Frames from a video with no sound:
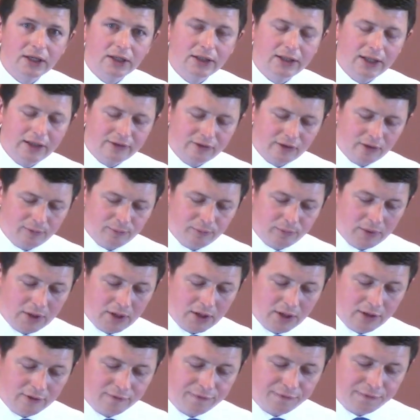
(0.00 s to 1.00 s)
Let them
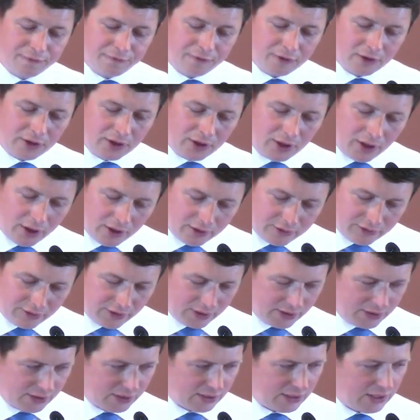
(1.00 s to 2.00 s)

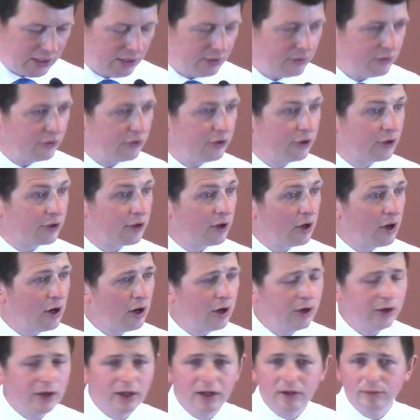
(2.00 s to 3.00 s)
flood into your
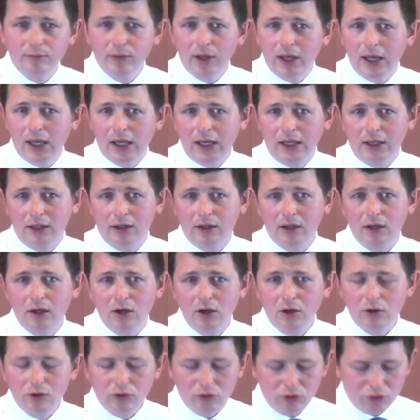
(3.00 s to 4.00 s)
heart and mind.
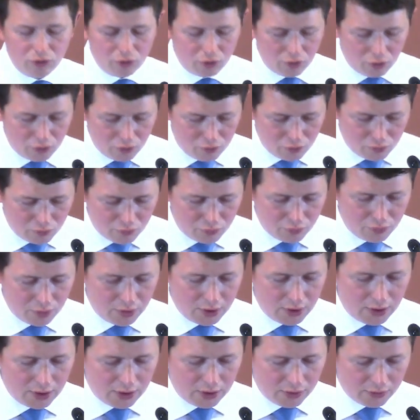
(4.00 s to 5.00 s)

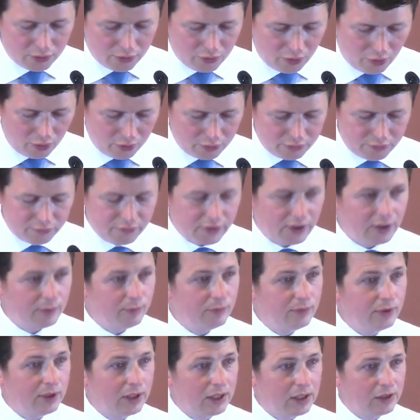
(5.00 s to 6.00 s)
No
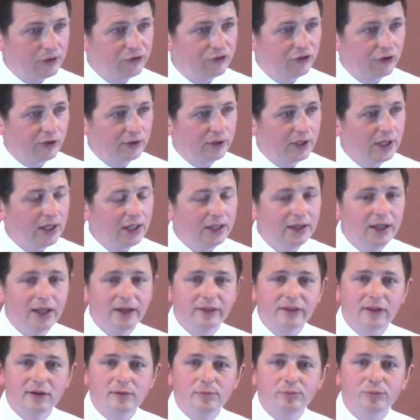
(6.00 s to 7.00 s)
condemnation.
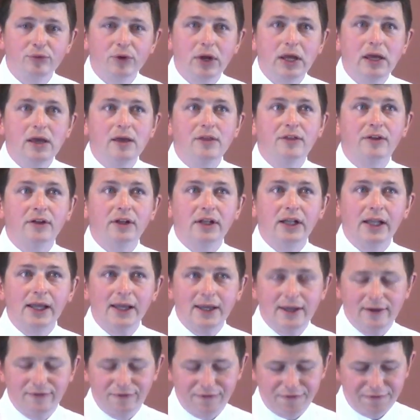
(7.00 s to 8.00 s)
Let them breathe
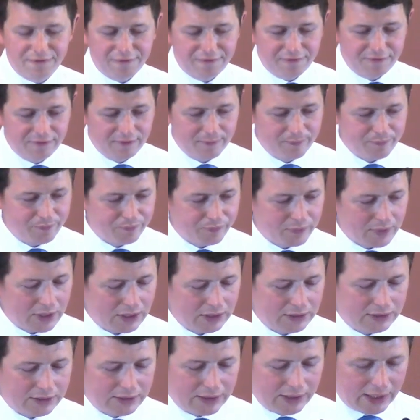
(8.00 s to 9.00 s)
life,
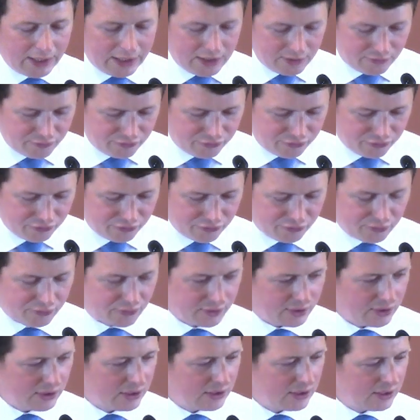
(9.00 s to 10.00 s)
light.
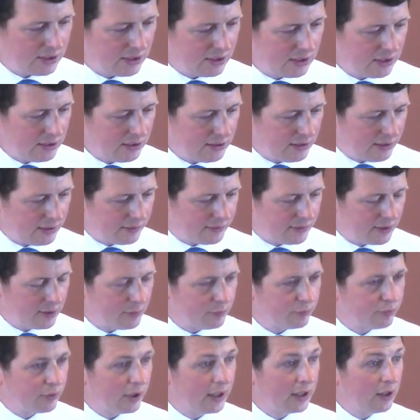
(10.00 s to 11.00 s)
Let
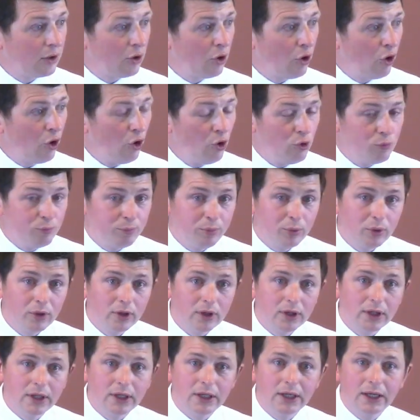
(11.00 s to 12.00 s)
them bring hope
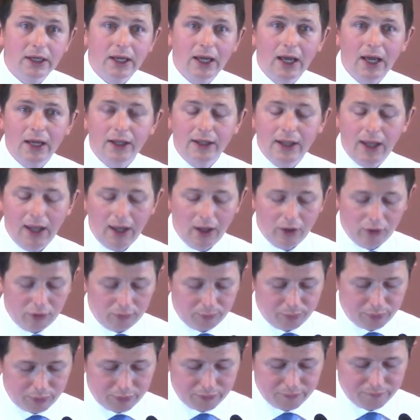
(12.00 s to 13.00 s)
and
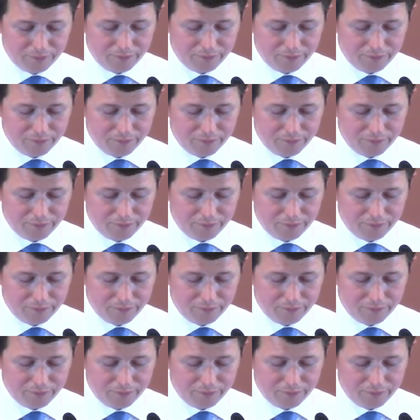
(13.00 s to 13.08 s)
help.